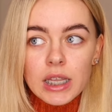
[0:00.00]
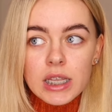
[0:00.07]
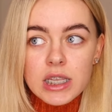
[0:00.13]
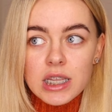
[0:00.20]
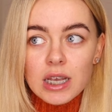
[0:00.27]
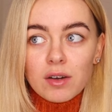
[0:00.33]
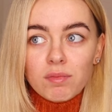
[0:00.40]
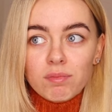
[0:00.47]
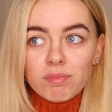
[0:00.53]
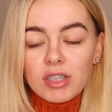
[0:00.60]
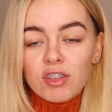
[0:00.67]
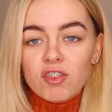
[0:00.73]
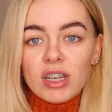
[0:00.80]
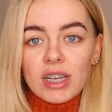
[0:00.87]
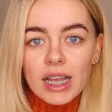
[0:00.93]
So
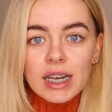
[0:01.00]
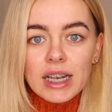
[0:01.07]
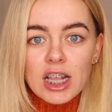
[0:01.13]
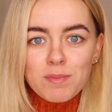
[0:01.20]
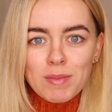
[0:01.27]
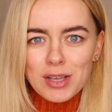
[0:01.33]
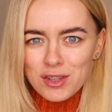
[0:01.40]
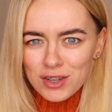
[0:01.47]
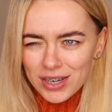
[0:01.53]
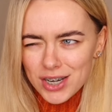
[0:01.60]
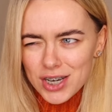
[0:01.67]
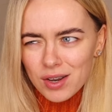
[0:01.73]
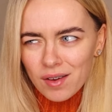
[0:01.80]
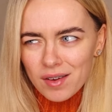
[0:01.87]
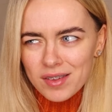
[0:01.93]
literally like last March, nearly
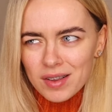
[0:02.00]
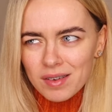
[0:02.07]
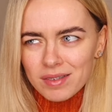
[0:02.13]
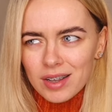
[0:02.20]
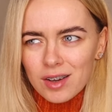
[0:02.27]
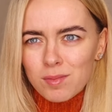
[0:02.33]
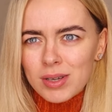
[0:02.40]
2 years ago now.